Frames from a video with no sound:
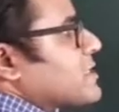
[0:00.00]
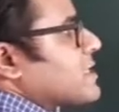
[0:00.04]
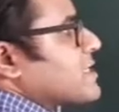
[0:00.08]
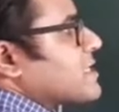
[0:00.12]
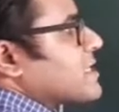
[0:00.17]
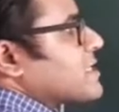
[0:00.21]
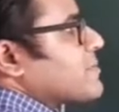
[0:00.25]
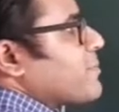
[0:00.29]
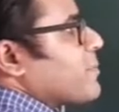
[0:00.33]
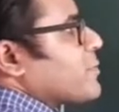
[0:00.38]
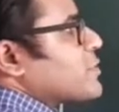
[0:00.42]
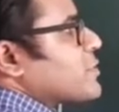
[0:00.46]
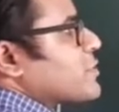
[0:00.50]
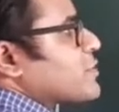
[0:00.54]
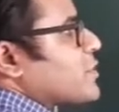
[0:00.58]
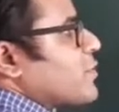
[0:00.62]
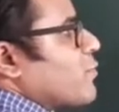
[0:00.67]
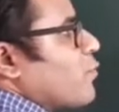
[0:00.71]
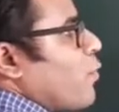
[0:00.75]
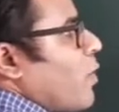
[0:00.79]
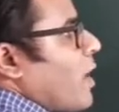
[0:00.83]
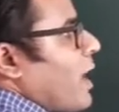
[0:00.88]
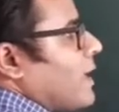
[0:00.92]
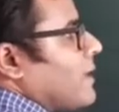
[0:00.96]
this is
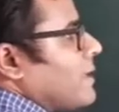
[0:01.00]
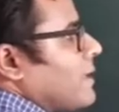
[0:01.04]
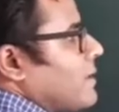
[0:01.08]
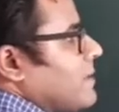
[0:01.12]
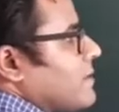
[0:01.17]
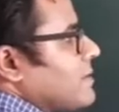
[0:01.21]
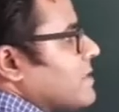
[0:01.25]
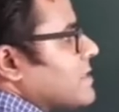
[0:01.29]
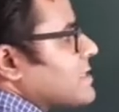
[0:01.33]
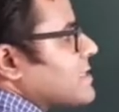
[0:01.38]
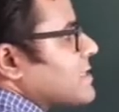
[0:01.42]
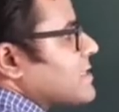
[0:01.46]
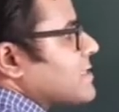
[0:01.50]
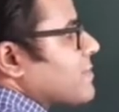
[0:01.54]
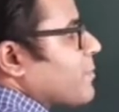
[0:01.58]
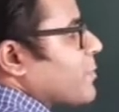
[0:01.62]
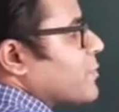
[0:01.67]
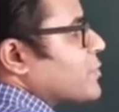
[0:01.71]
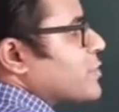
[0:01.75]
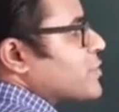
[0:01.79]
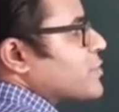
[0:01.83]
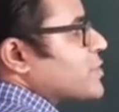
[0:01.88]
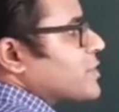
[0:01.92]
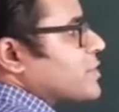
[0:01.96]
position 1, this is
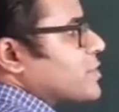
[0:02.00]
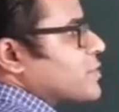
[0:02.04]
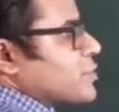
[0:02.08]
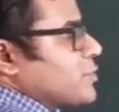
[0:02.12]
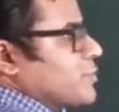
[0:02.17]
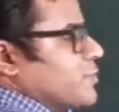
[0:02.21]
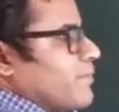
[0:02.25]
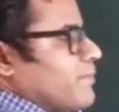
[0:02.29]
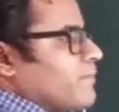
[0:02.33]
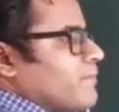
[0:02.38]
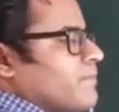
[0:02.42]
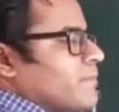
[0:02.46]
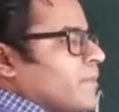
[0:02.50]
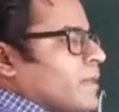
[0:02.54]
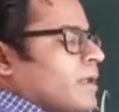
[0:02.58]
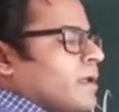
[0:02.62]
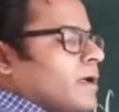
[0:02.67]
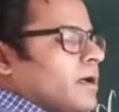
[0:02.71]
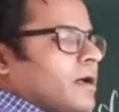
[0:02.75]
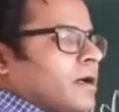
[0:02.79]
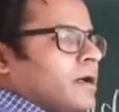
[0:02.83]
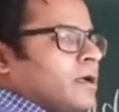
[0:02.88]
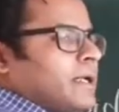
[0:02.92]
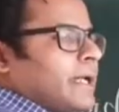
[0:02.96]
position
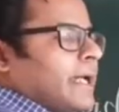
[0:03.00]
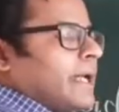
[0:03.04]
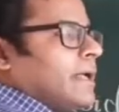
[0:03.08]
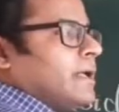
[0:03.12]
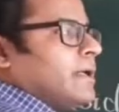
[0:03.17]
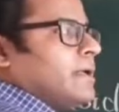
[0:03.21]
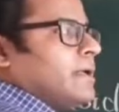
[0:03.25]
2. Okay,